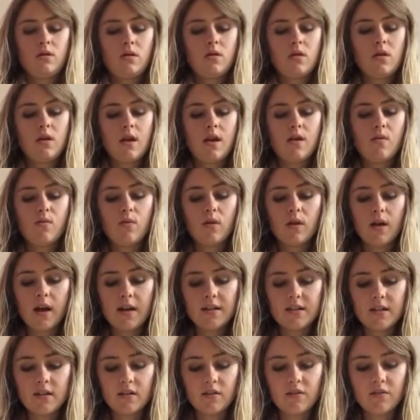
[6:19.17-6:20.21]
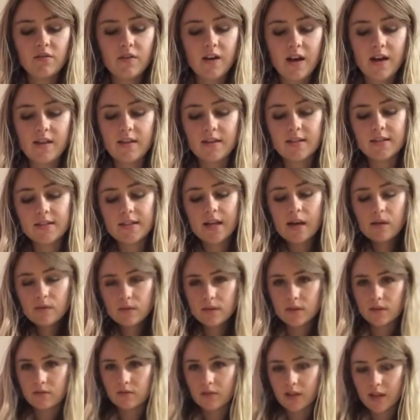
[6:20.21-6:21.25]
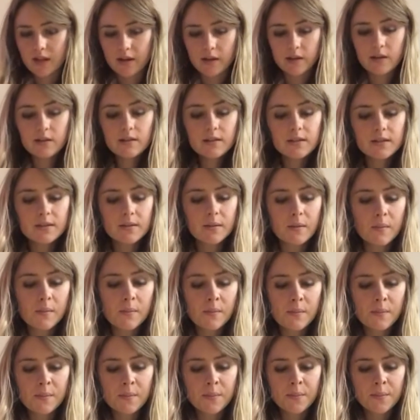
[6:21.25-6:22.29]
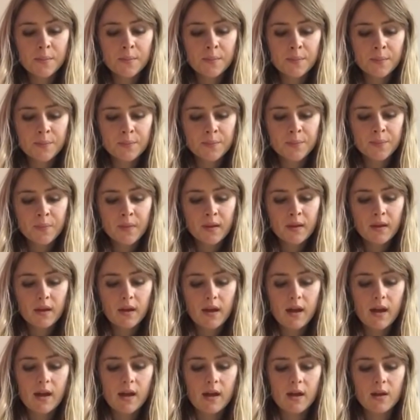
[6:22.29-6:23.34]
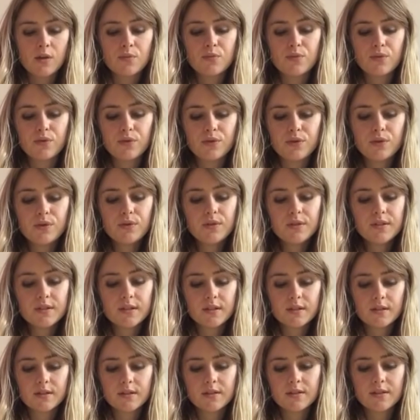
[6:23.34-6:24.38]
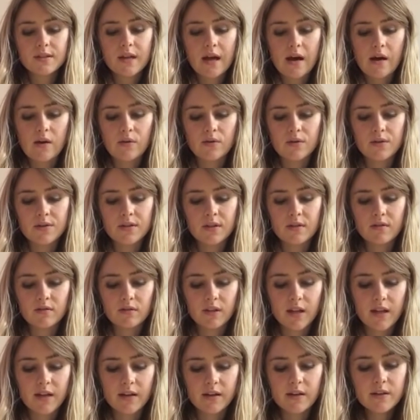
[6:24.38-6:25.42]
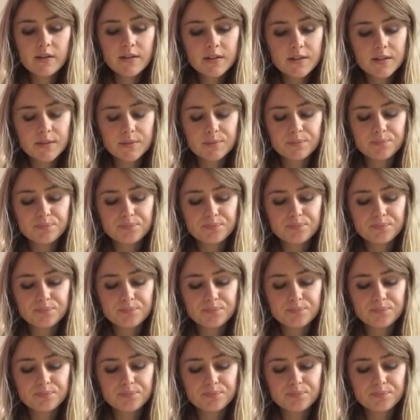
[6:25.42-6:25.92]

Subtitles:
They will identify the sounds of letters and produce sounds of letters